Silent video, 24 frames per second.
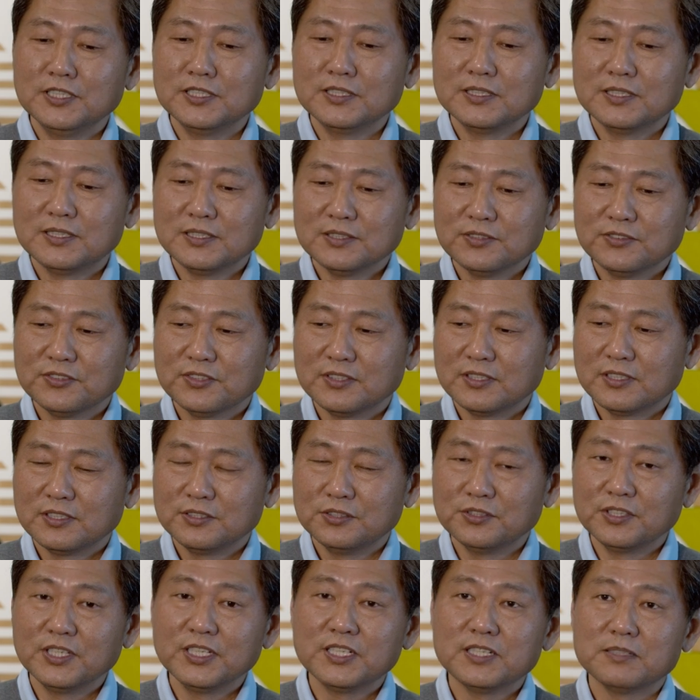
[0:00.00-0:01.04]
In this uh,
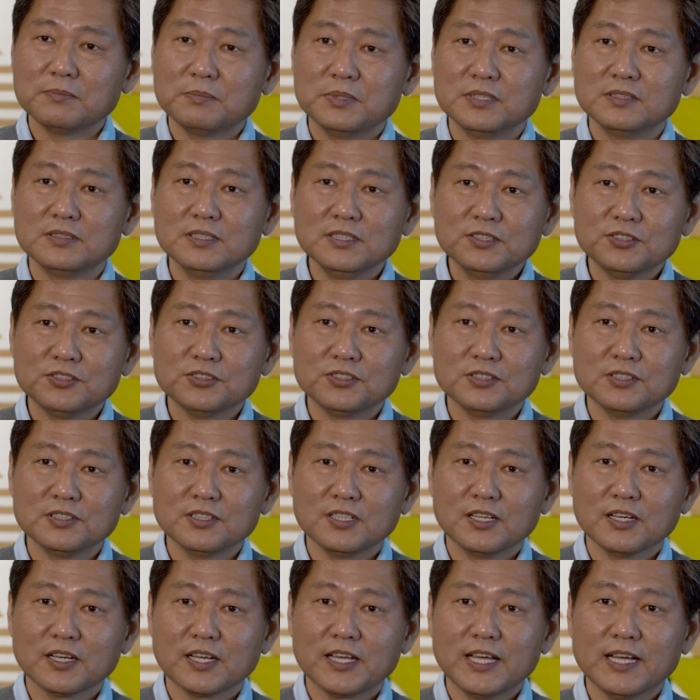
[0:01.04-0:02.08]
unique position,
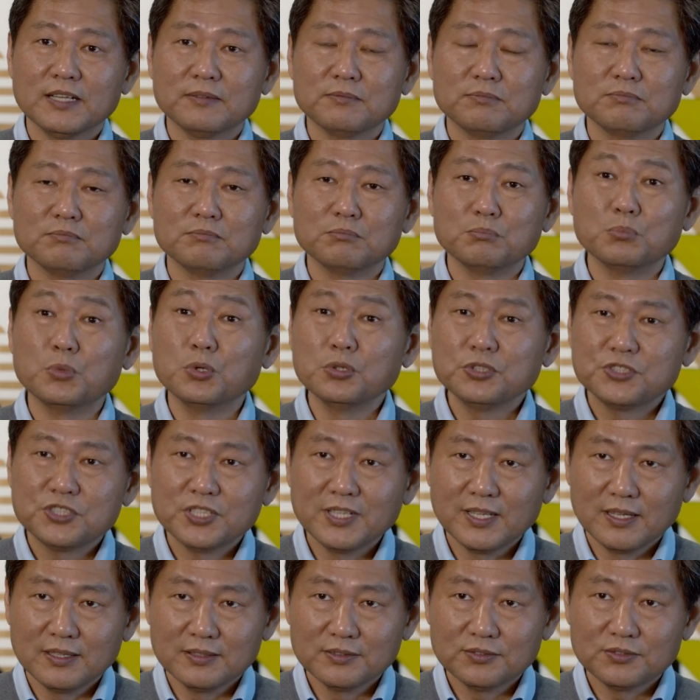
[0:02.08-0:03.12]
I get more
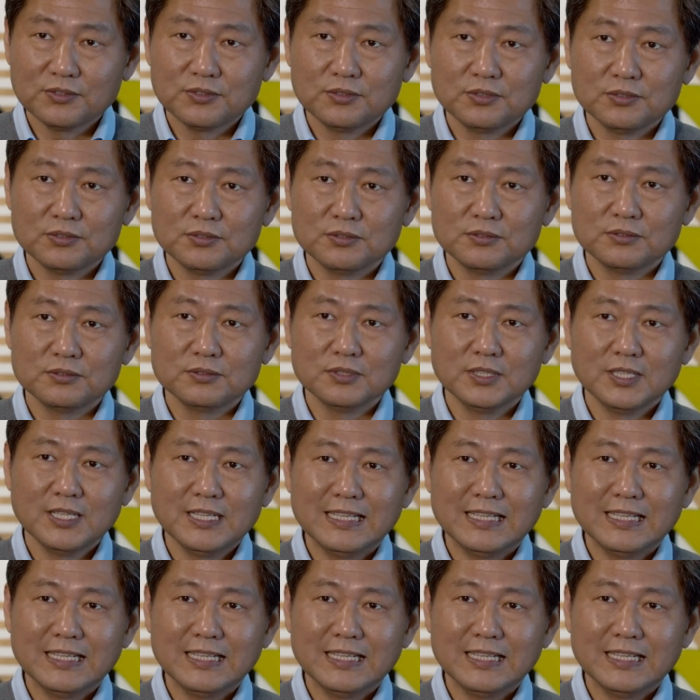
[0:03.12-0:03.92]
chance to